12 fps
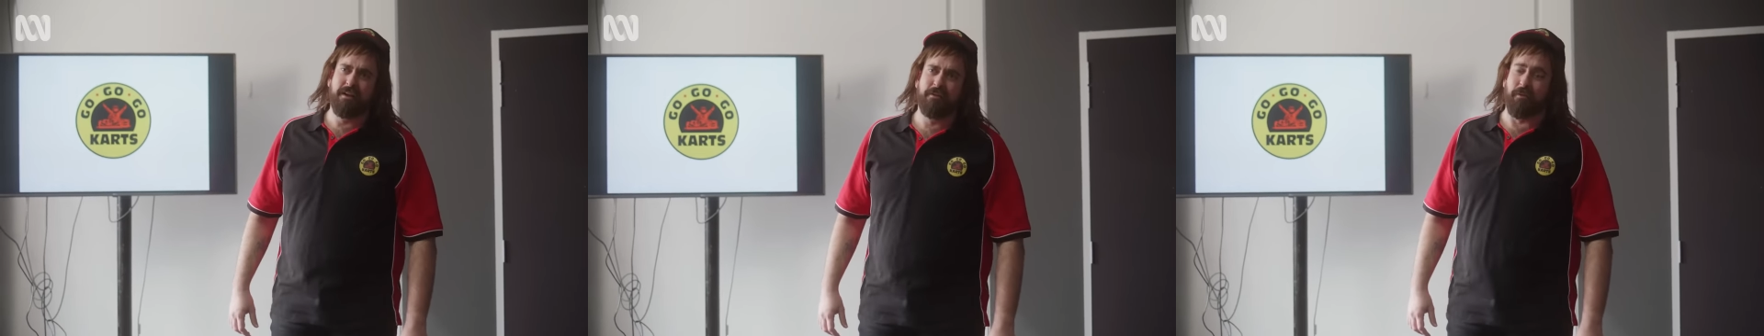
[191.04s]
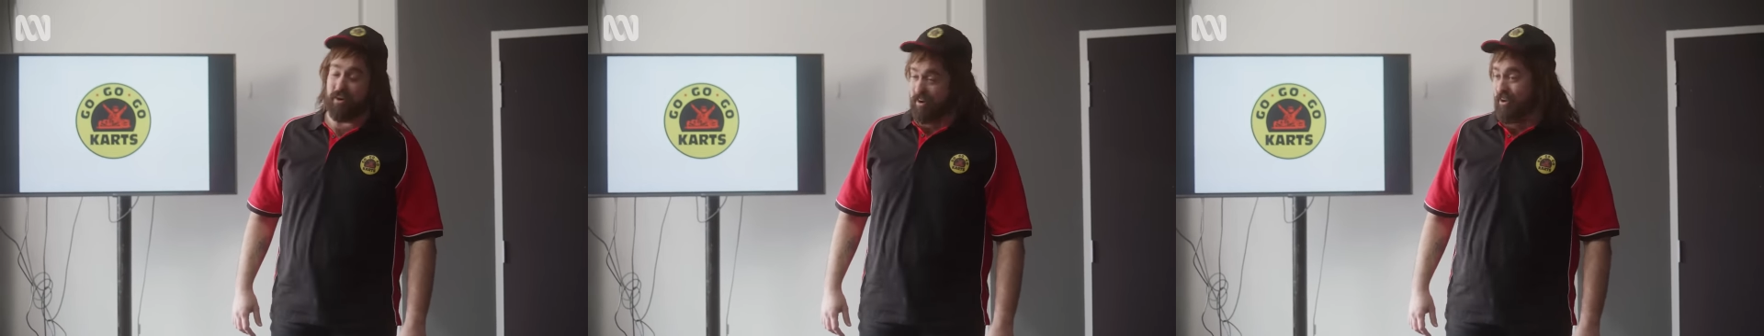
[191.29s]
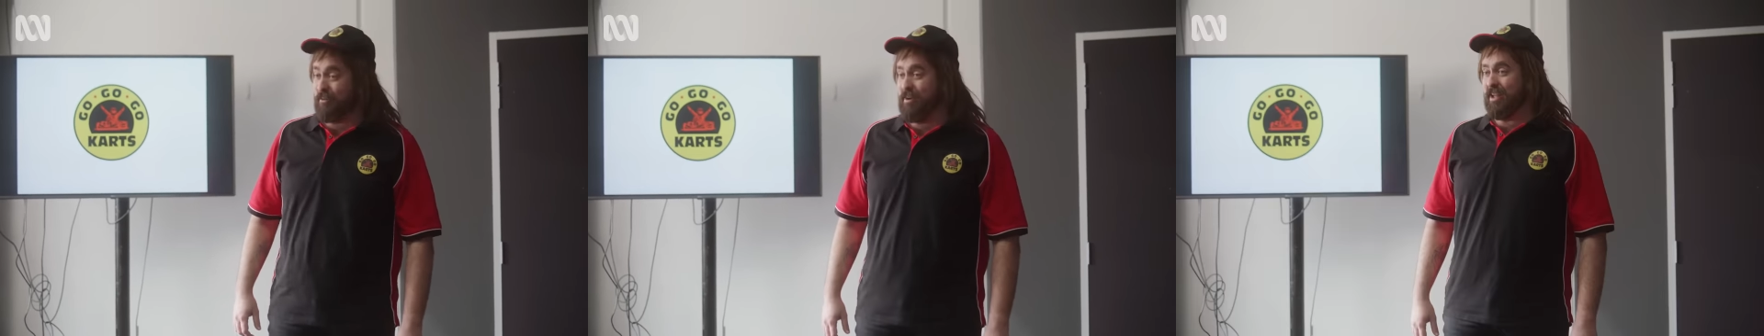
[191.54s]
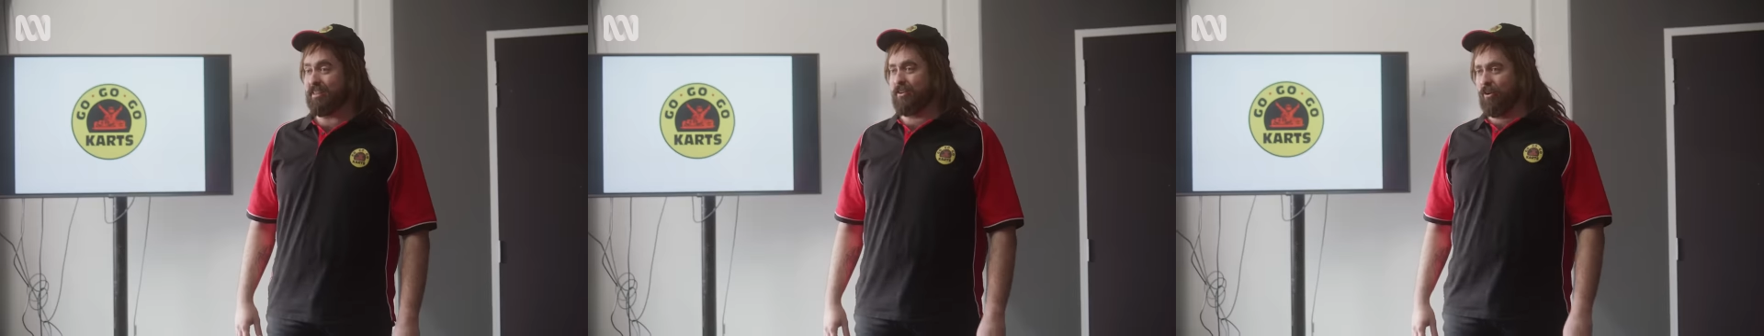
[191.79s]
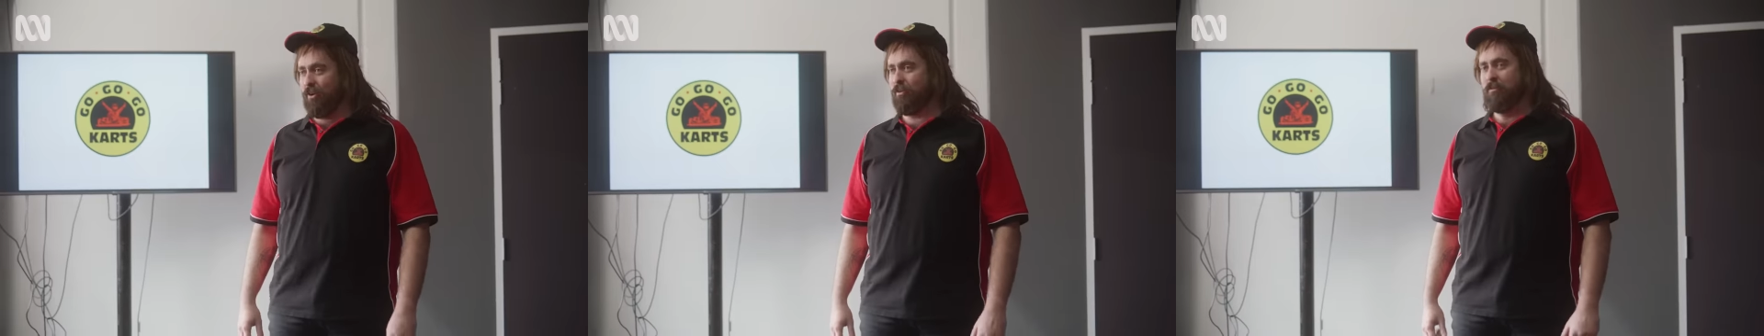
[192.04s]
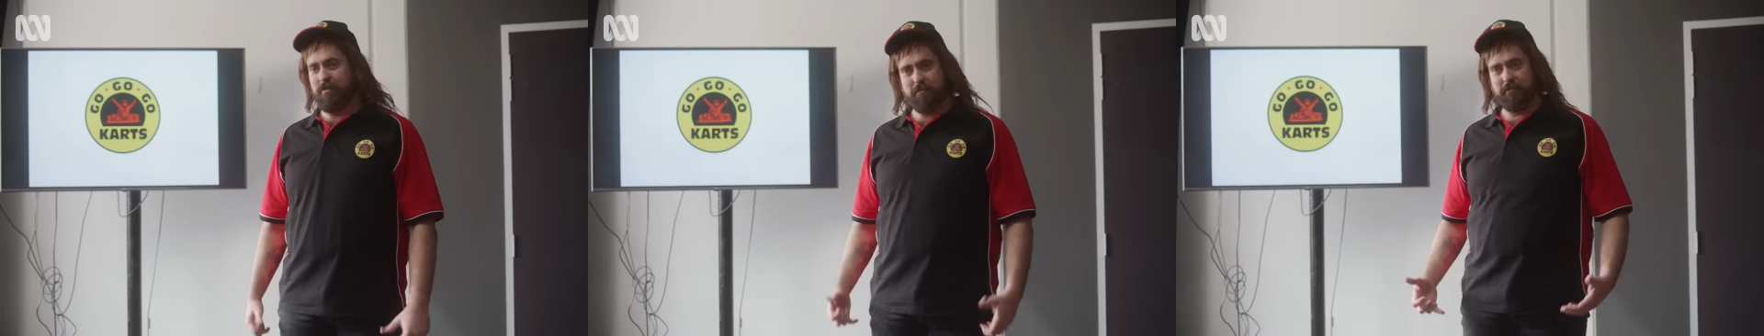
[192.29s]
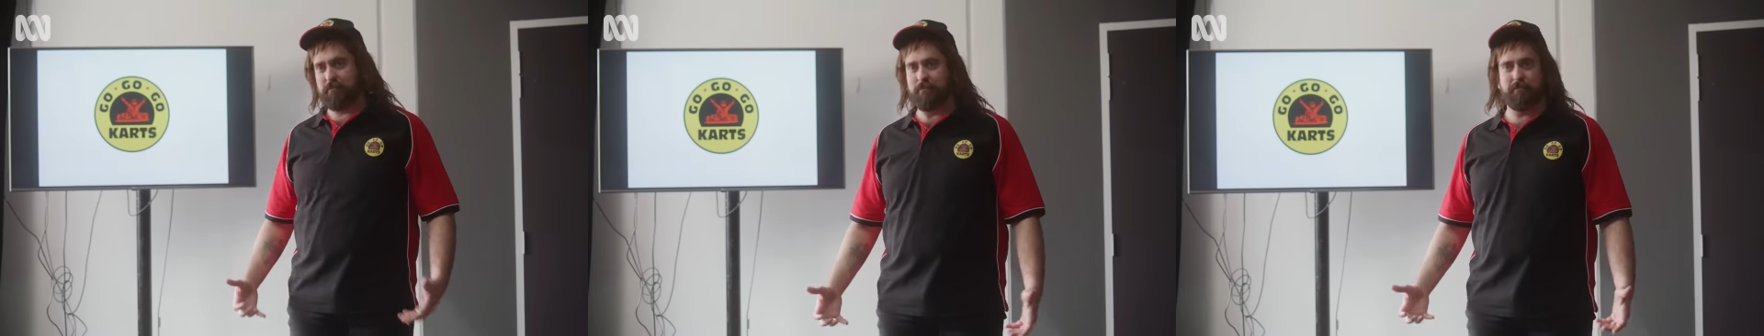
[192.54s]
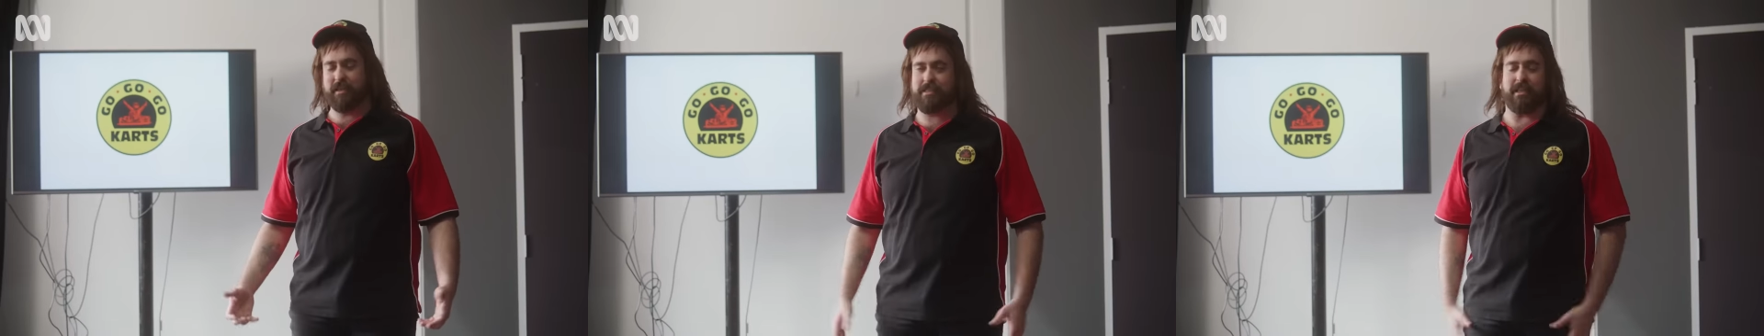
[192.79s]
Why did I make the call?
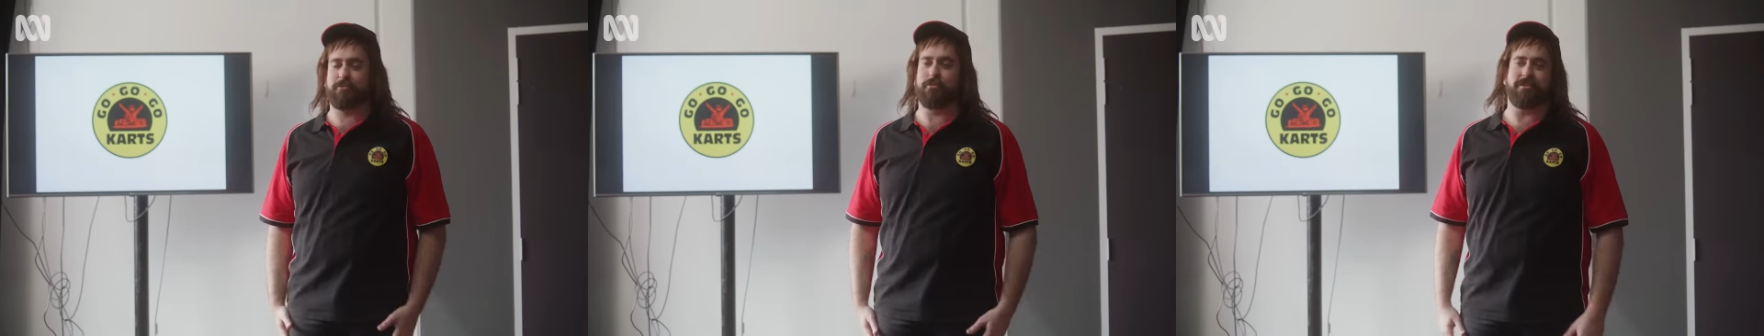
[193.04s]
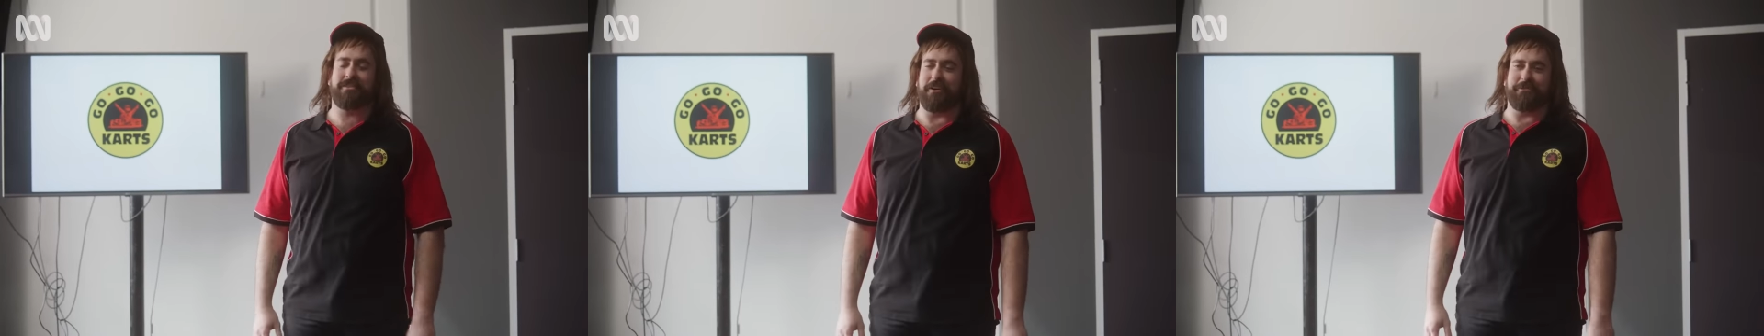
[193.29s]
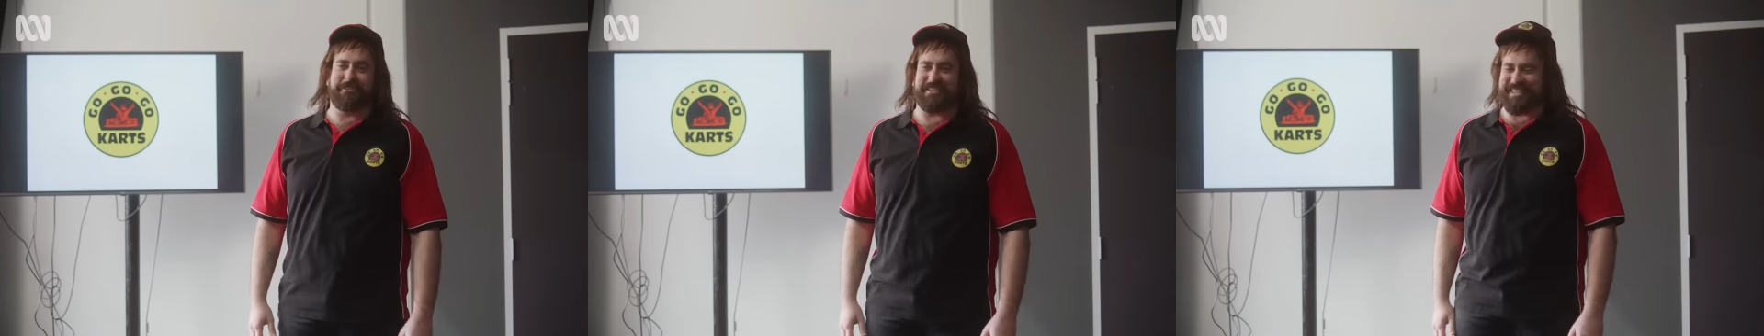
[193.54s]
Because that's what a soldier